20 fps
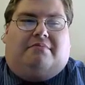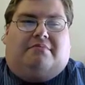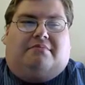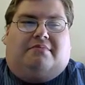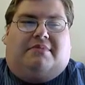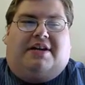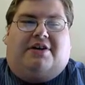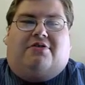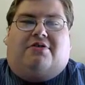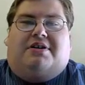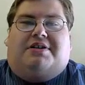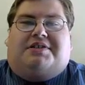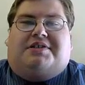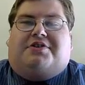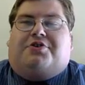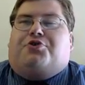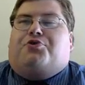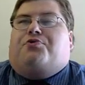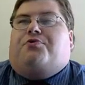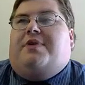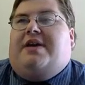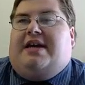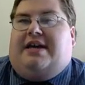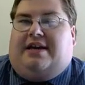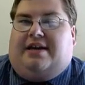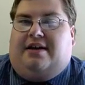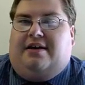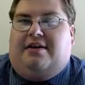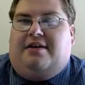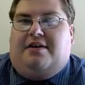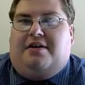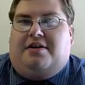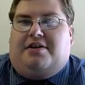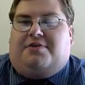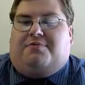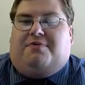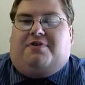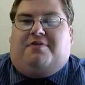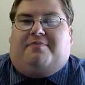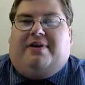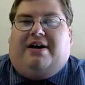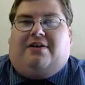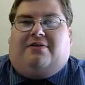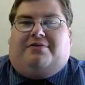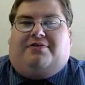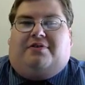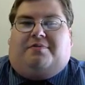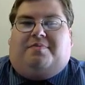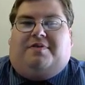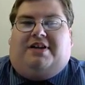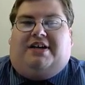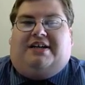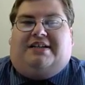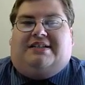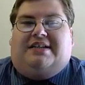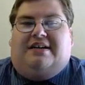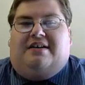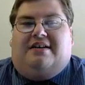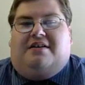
nearest creek to where the battle took place.